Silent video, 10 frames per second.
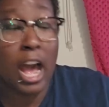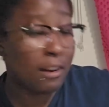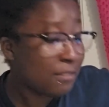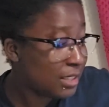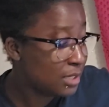
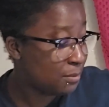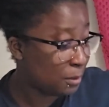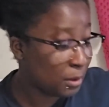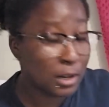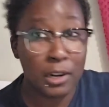Out of these
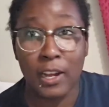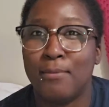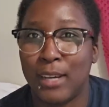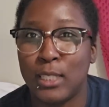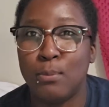four,
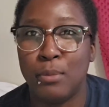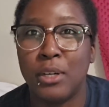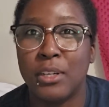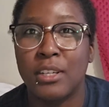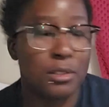the best
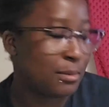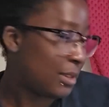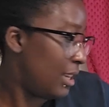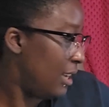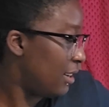book to
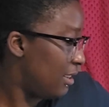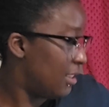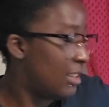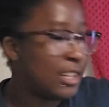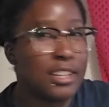read
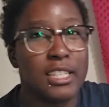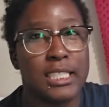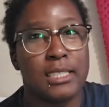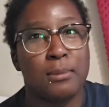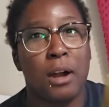
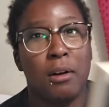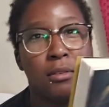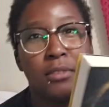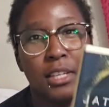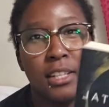is
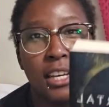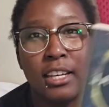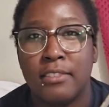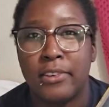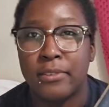probably like
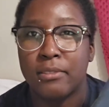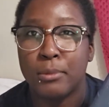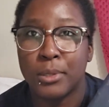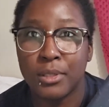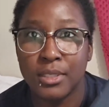The
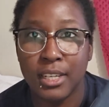Immortal.